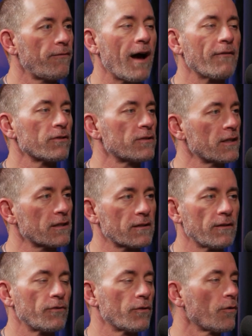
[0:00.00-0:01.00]
five or six
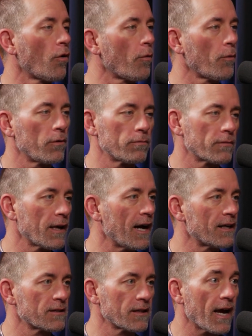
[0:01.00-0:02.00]
of your yeah. normal
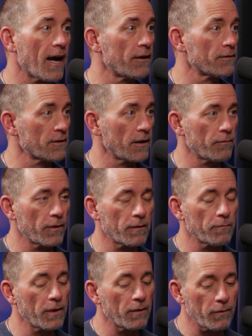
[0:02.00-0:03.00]
guys and gals right. that we
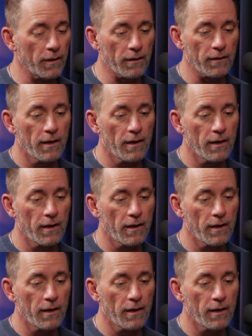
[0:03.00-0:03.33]
compete with.